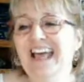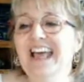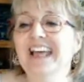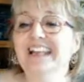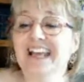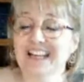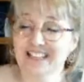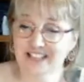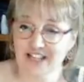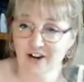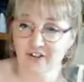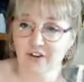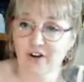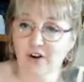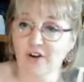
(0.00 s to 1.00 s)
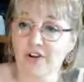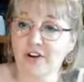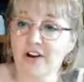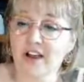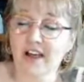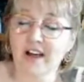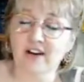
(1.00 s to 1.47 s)
Yes, Sharon,
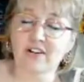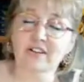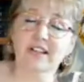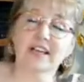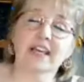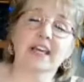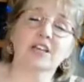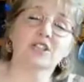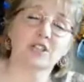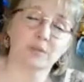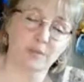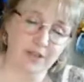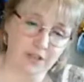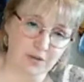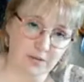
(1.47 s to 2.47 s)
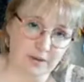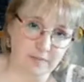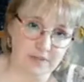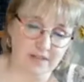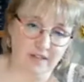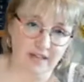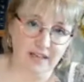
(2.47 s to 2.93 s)
on the Kitchen Witch
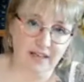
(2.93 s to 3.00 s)
website,